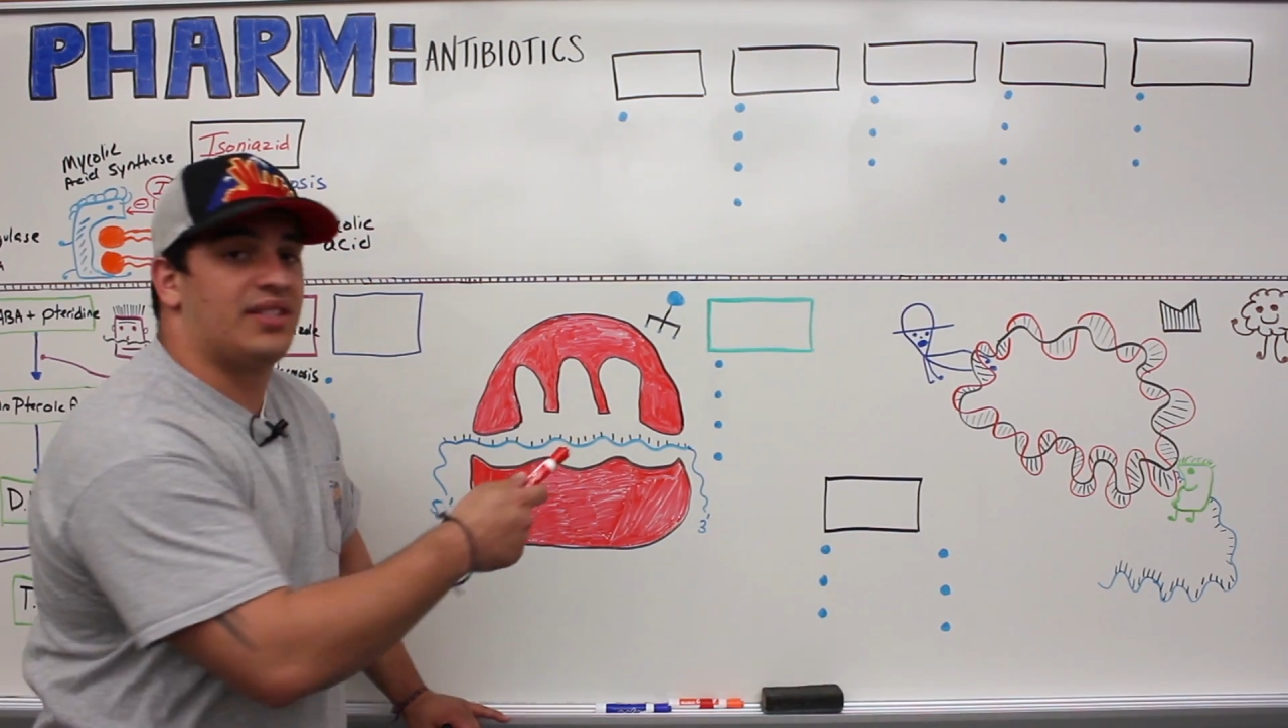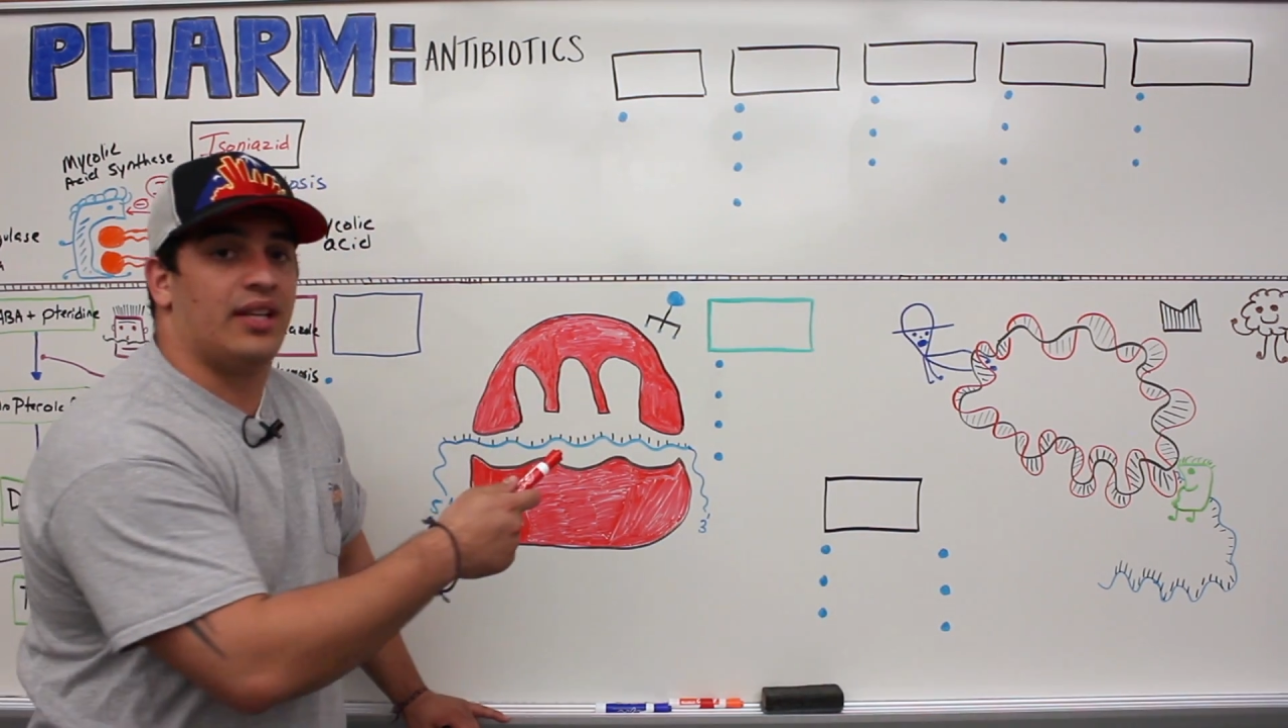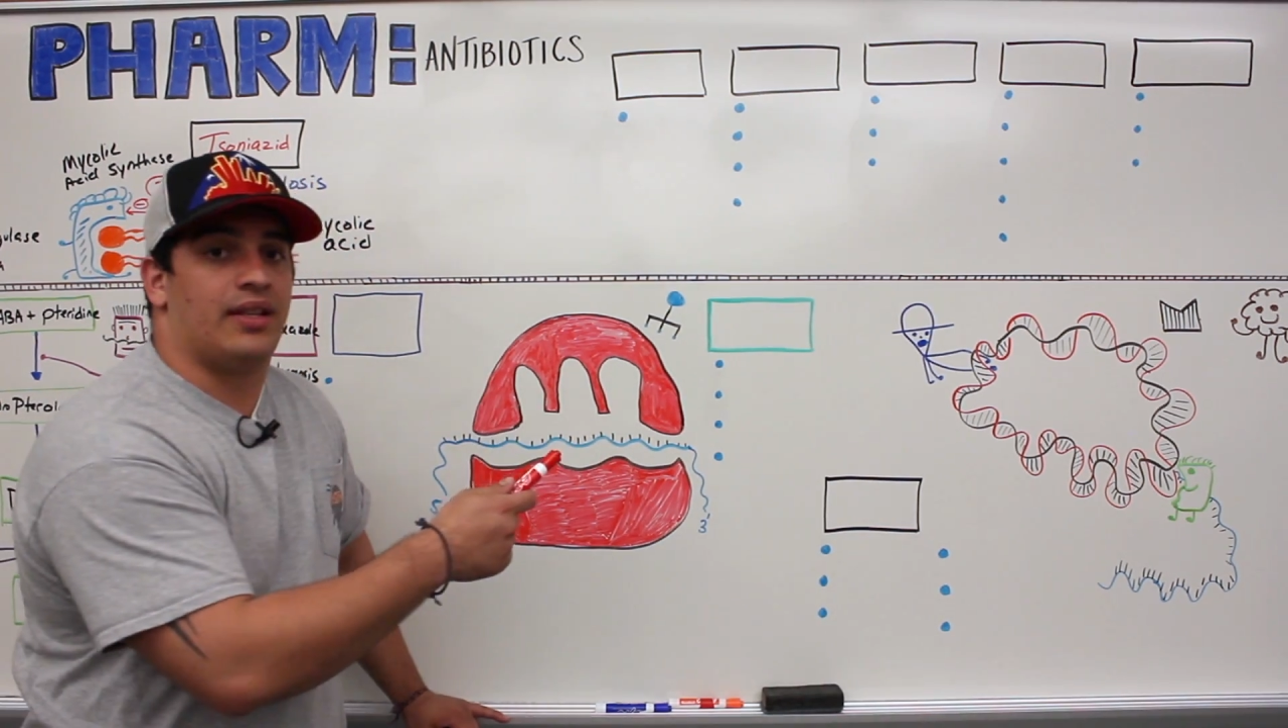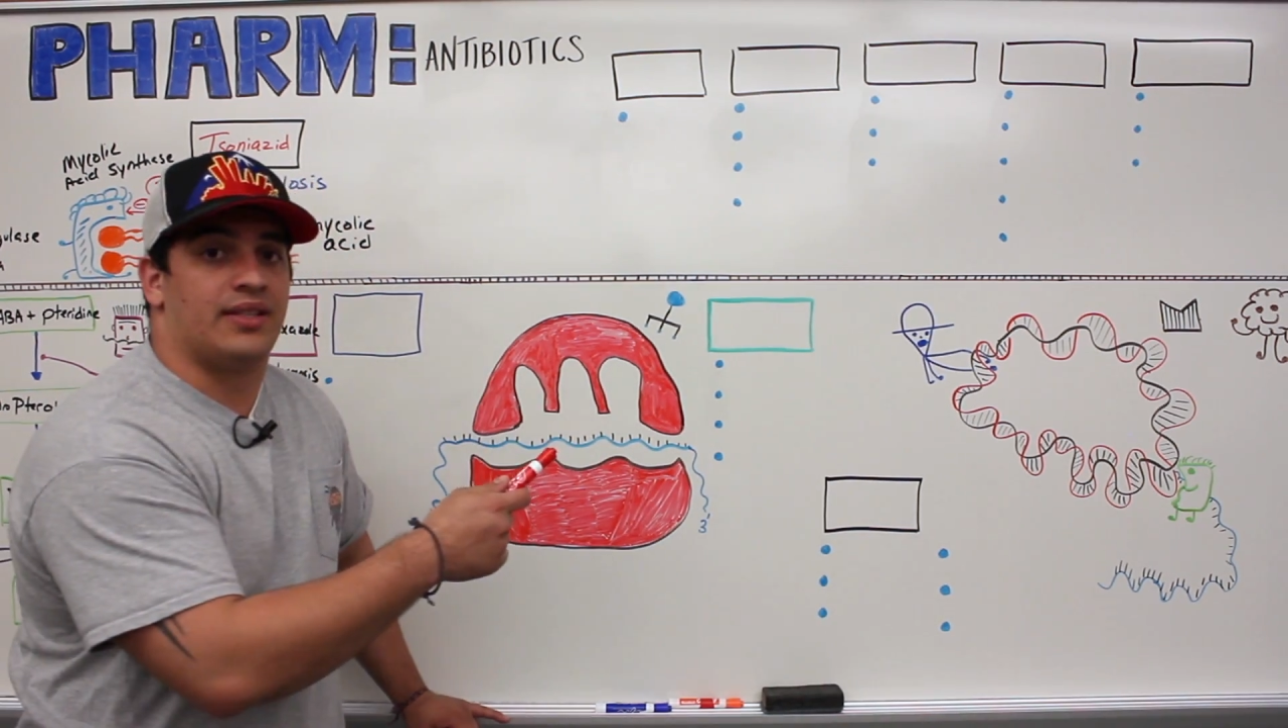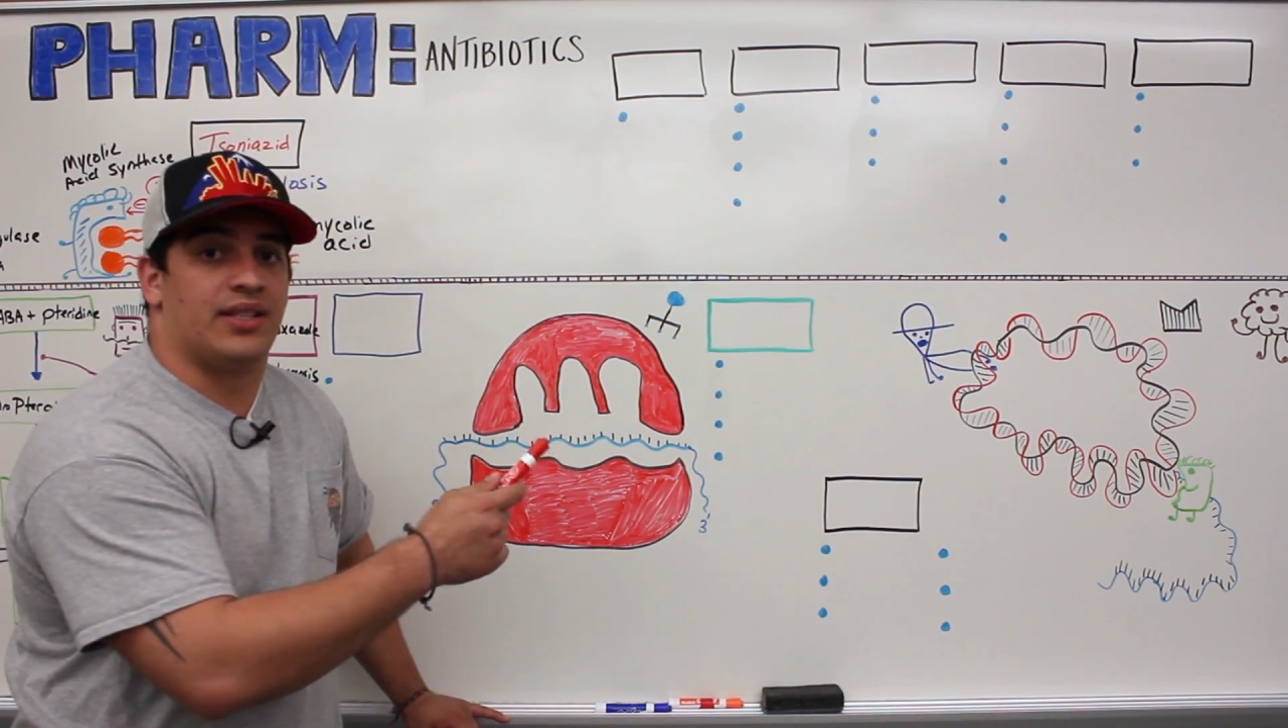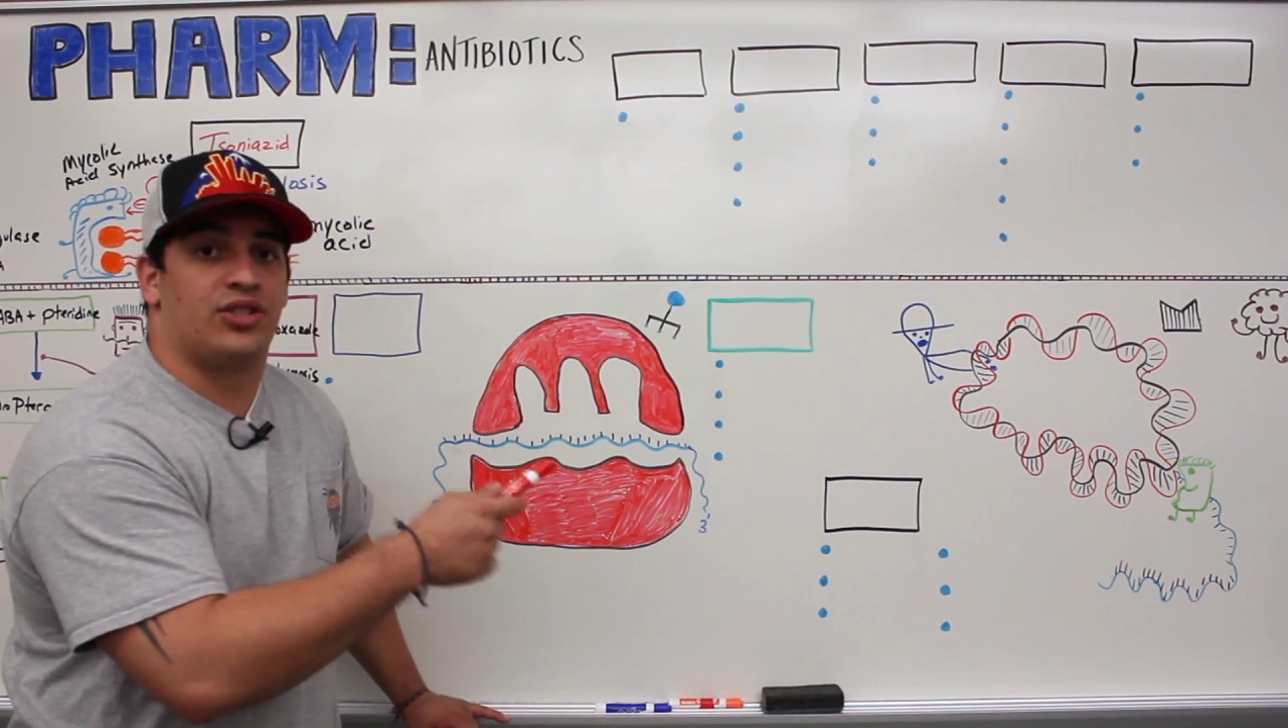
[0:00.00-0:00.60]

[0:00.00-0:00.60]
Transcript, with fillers: synthesis.